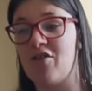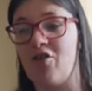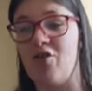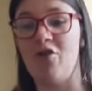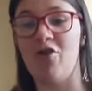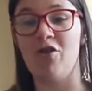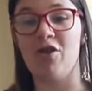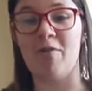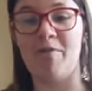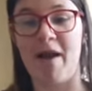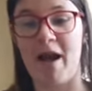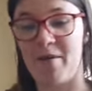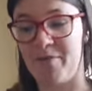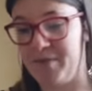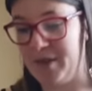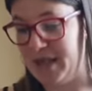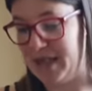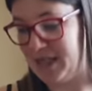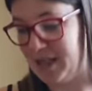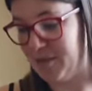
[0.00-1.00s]
all about
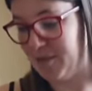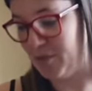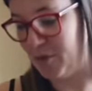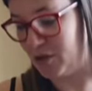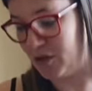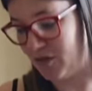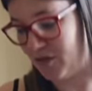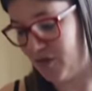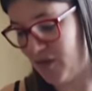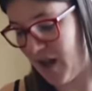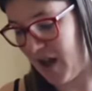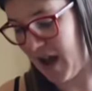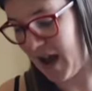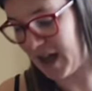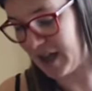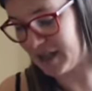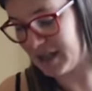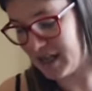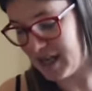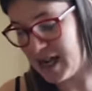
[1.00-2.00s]
bees and
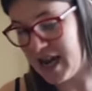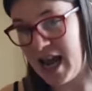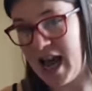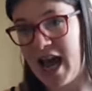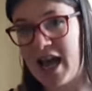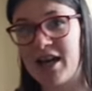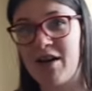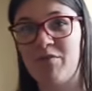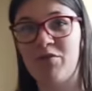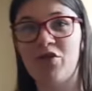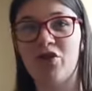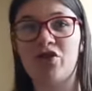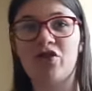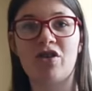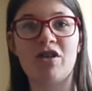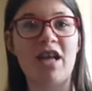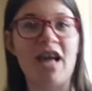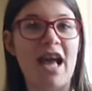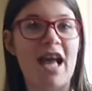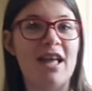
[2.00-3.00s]
butterflies and I'm just
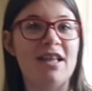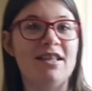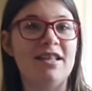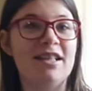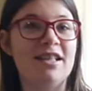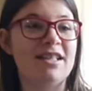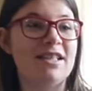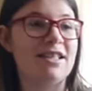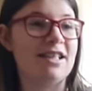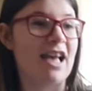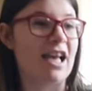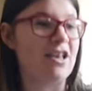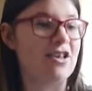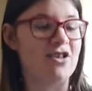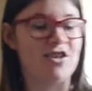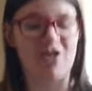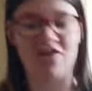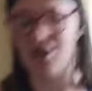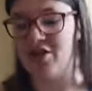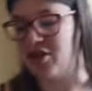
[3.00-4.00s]
going to end this
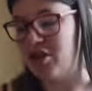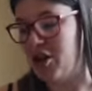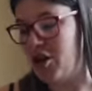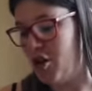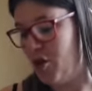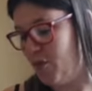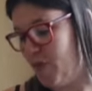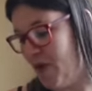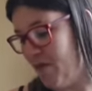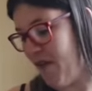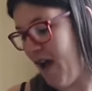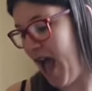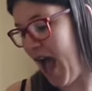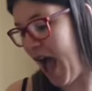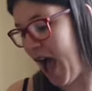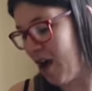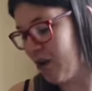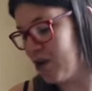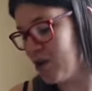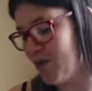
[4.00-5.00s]
section with
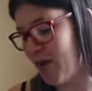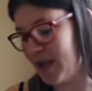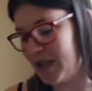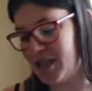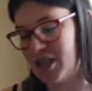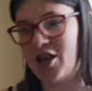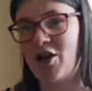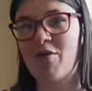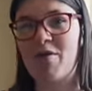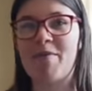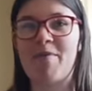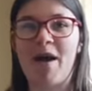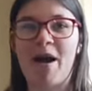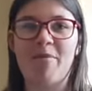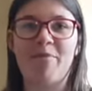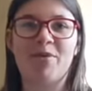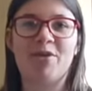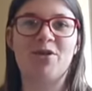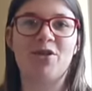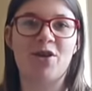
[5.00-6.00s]
how you actually go
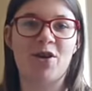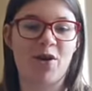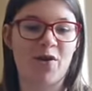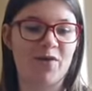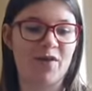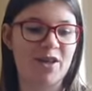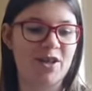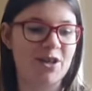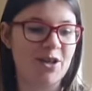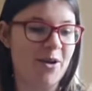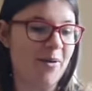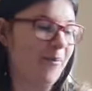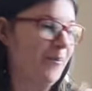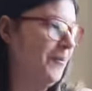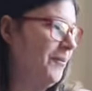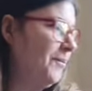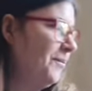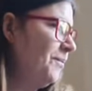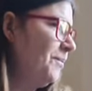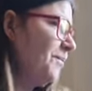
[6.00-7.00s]
about preserving
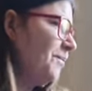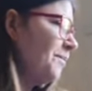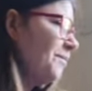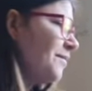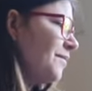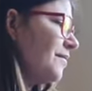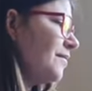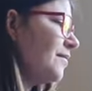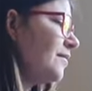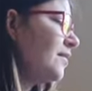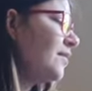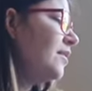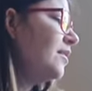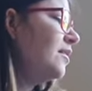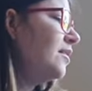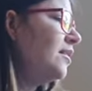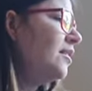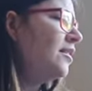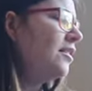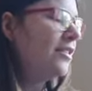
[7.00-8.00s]
them.
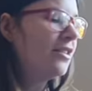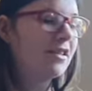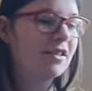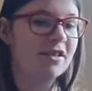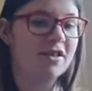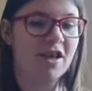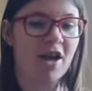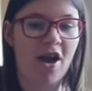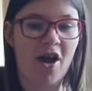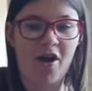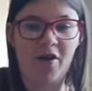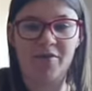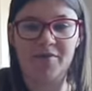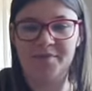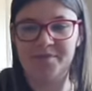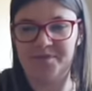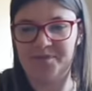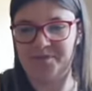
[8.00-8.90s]
So